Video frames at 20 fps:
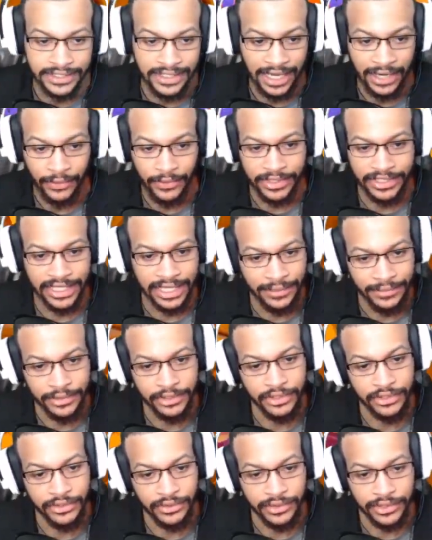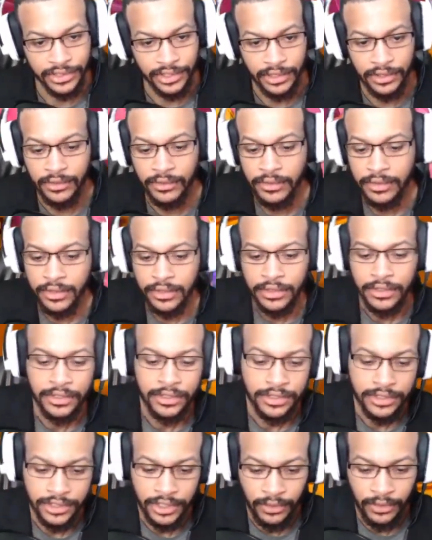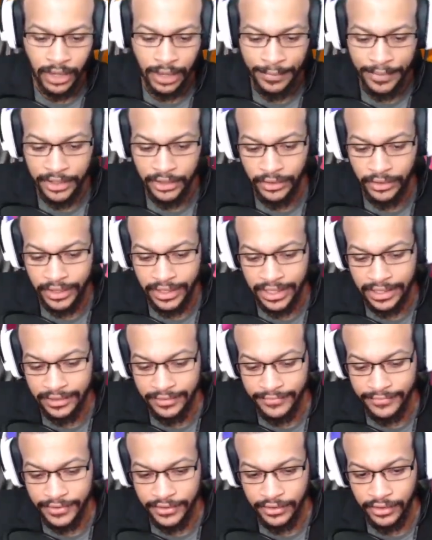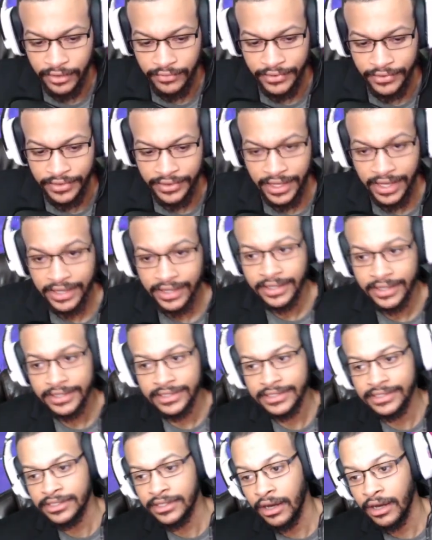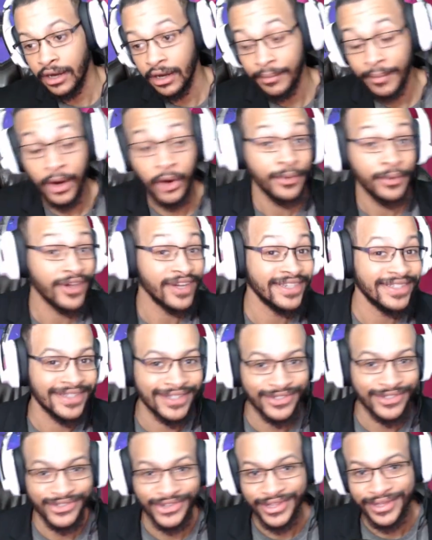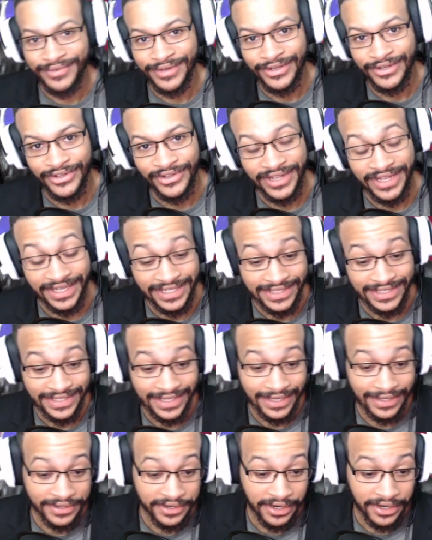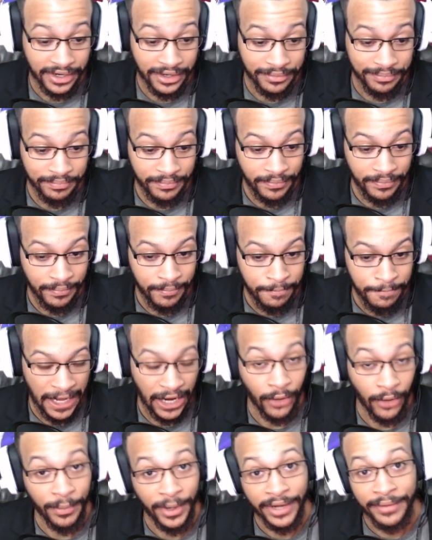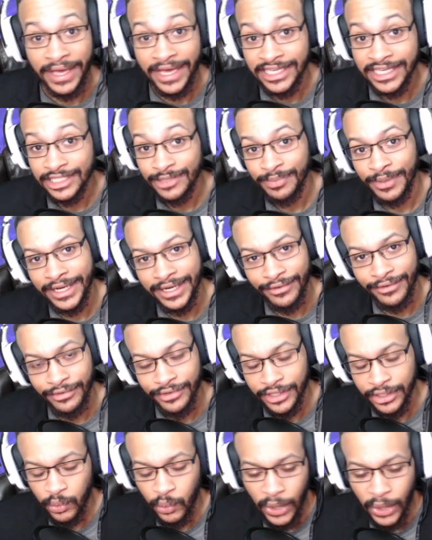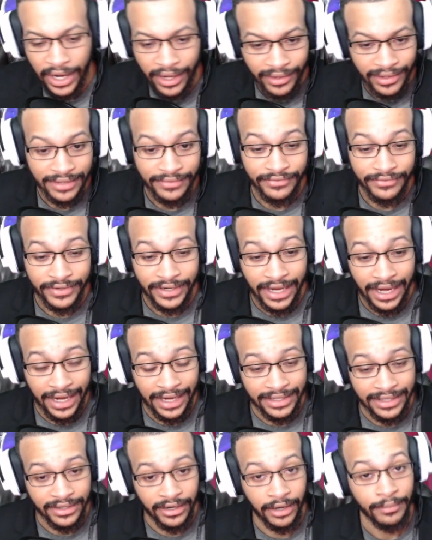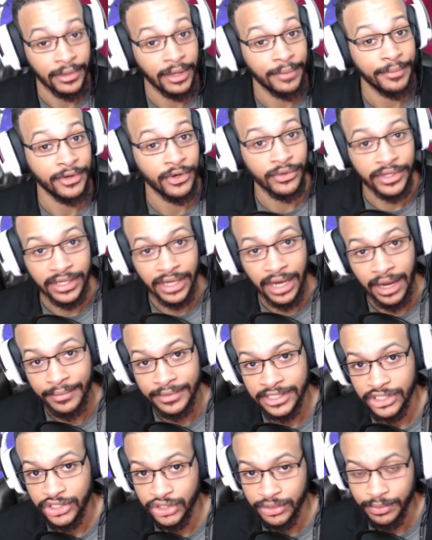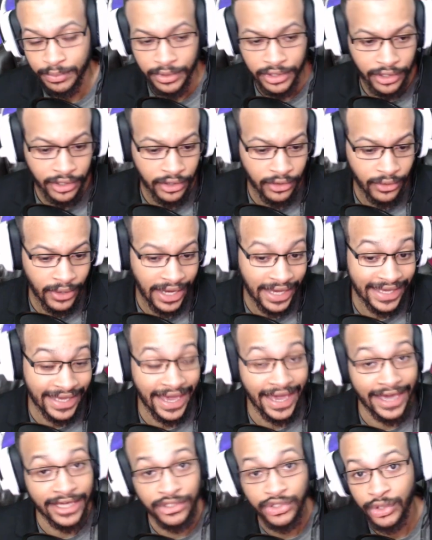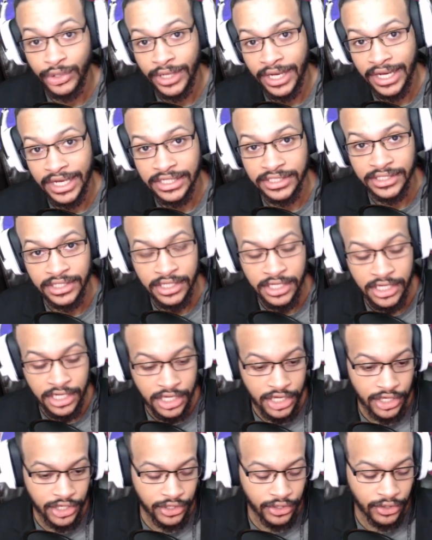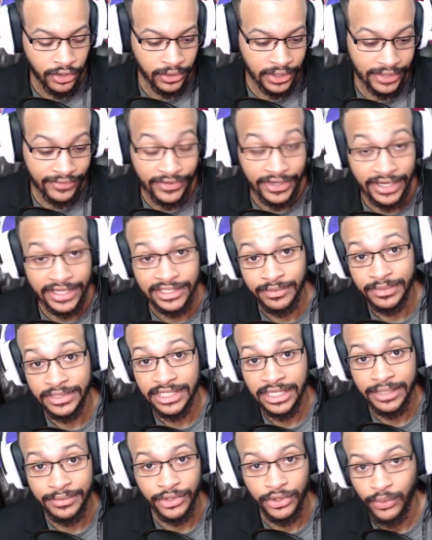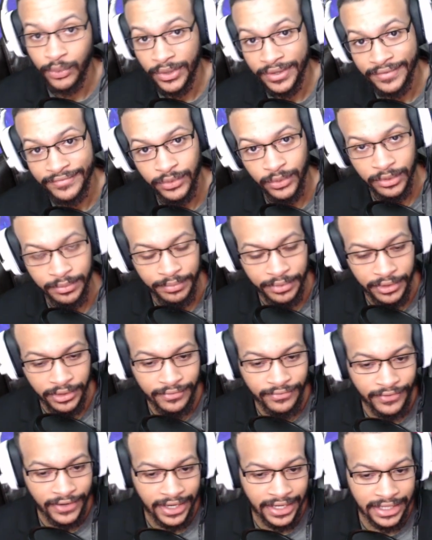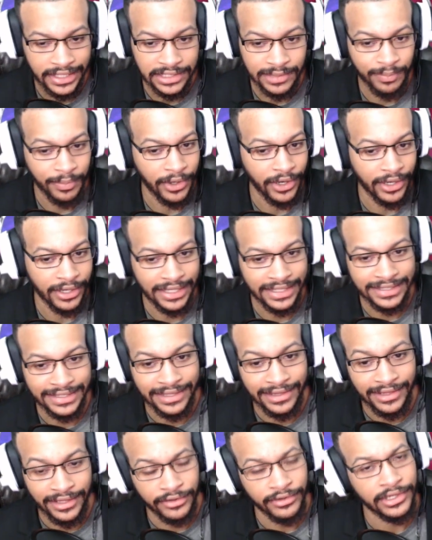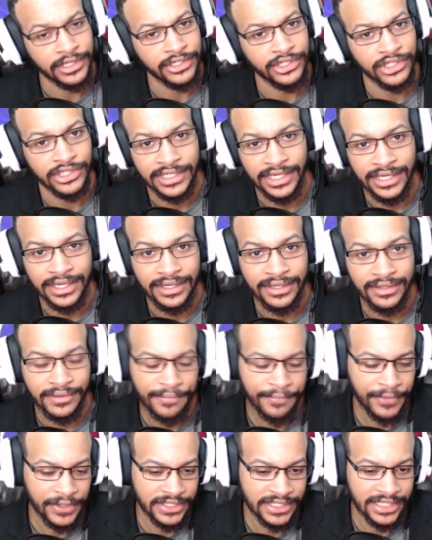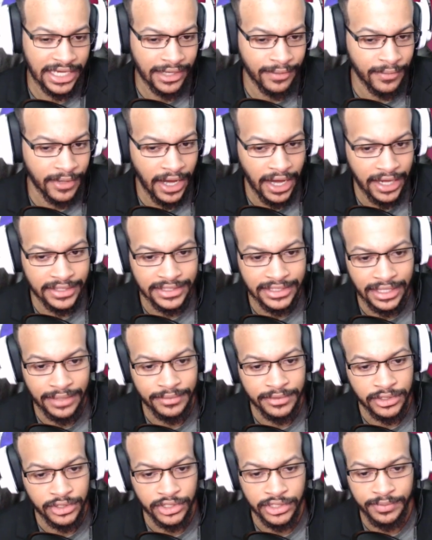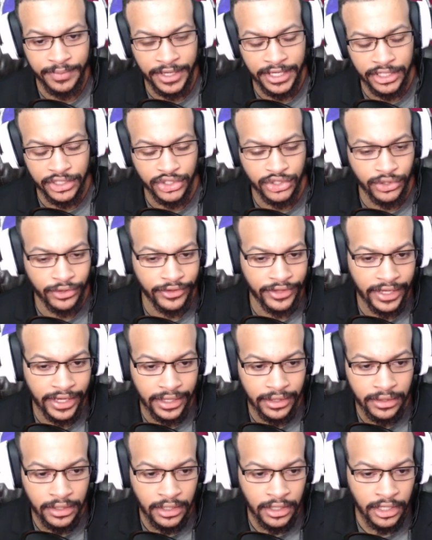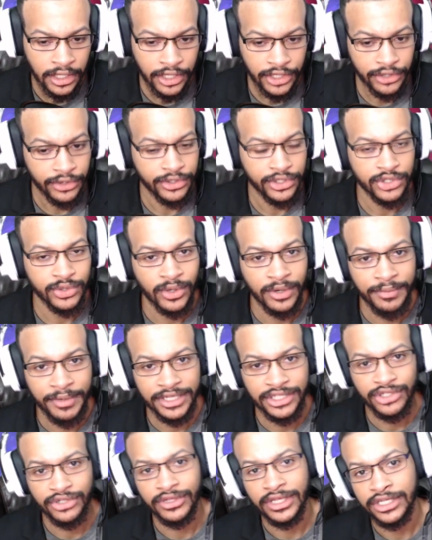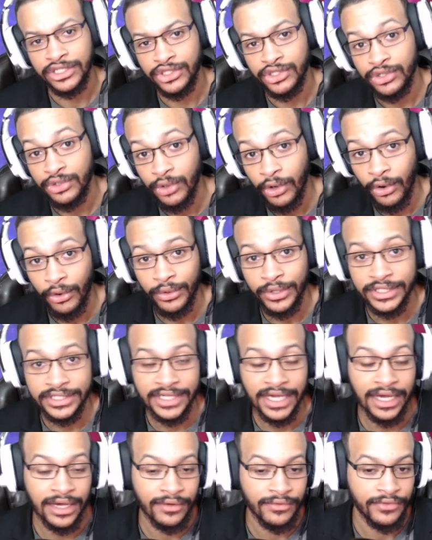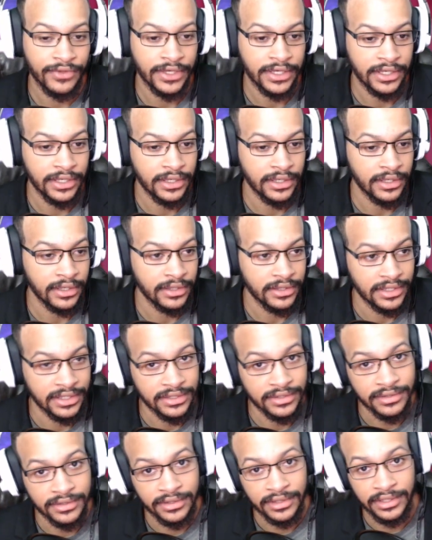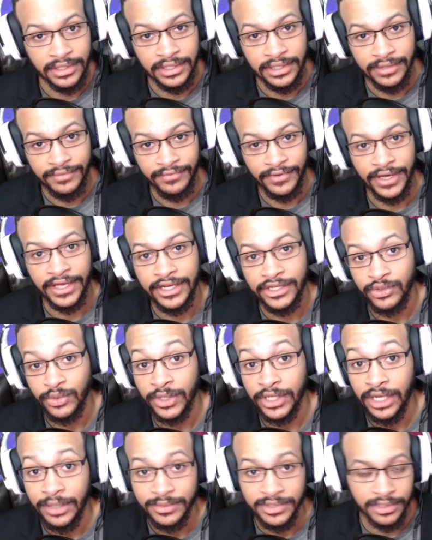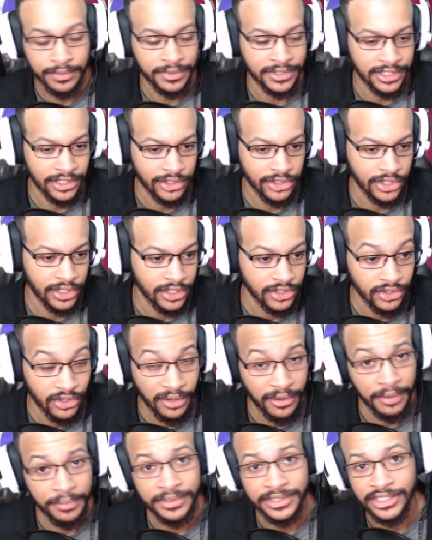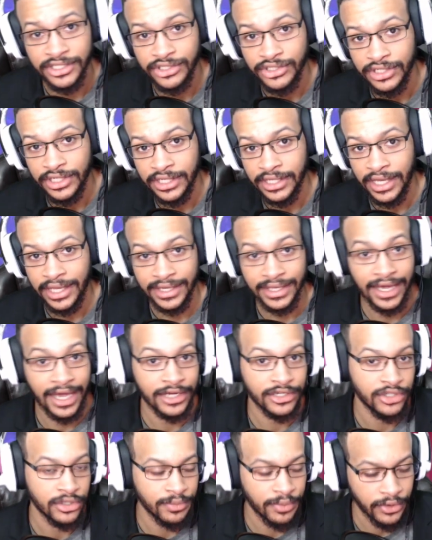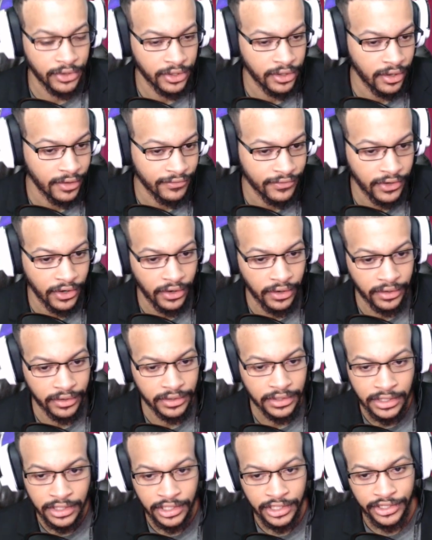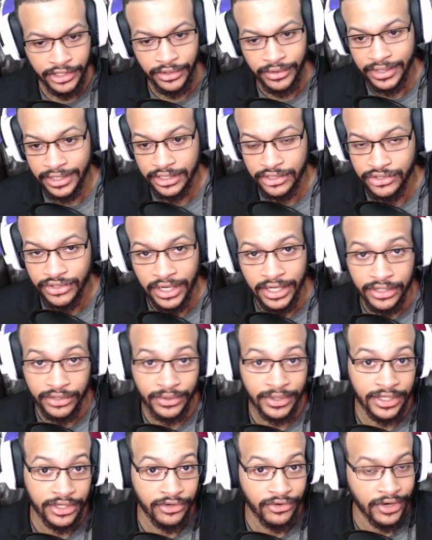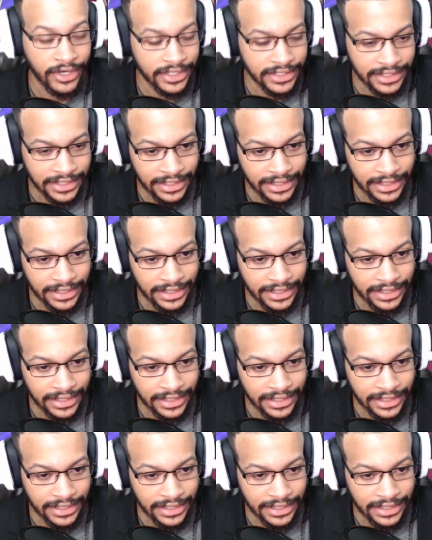I was able to do so. So I'm going to go ahead and end the video off with that, guys. I hope you guys did enjoy that video. Like I said, I hope I explained everything well. If not, let me know in the comment section below. I can show you guys, give you guys some tips on 1v1 build fights, but it's literally just like the same concept, just making sure that you just want to make sure that you always have the advantage when it comes to positioning. It's all about positioning and catching your opponent off guard. You don't need to try and do any crazy